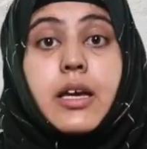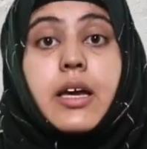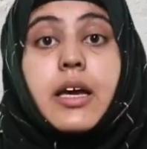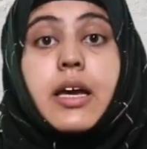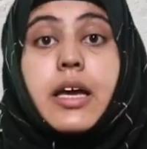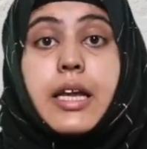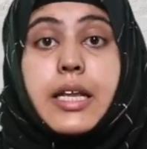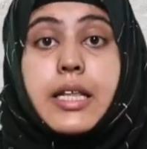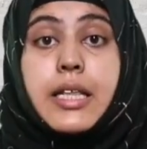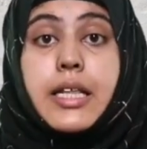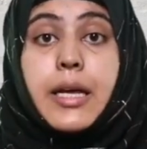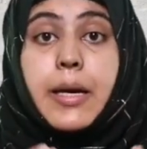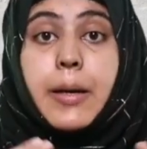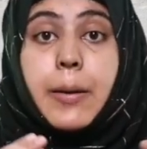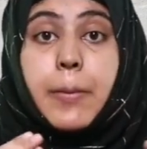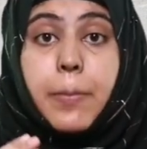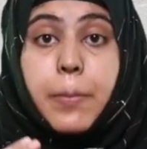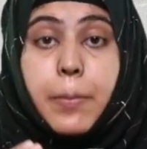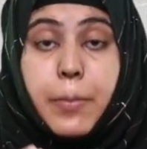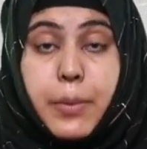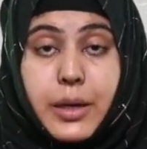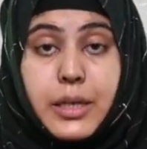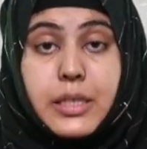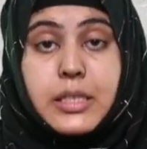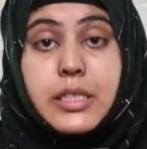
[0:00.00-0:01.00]
in the
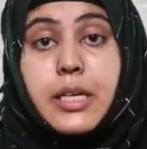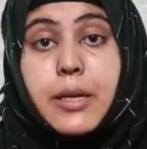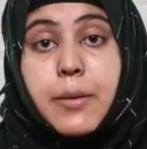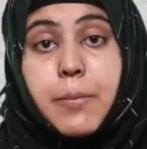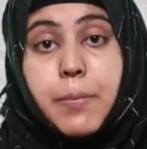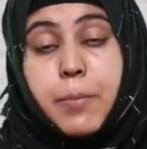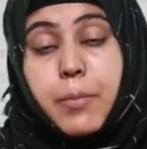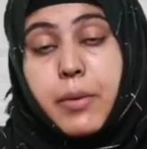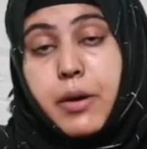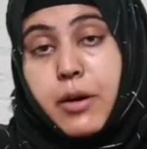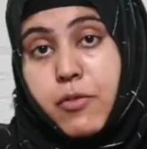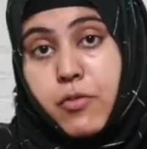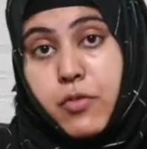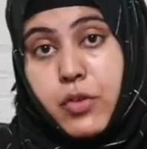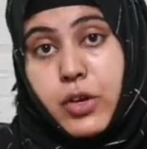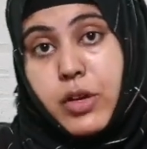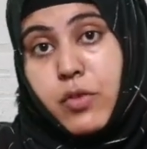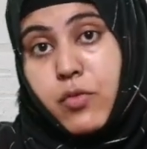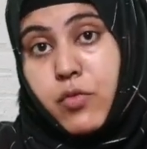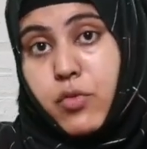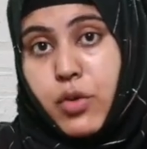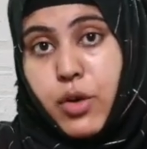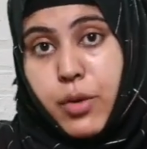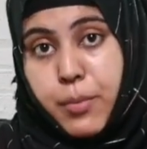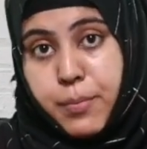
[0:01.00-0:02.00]
present perfect
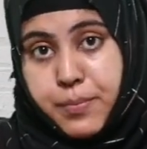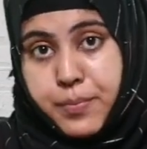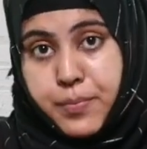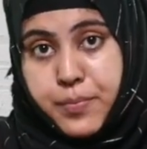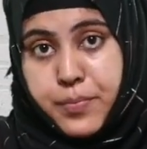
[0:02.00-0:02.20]
form,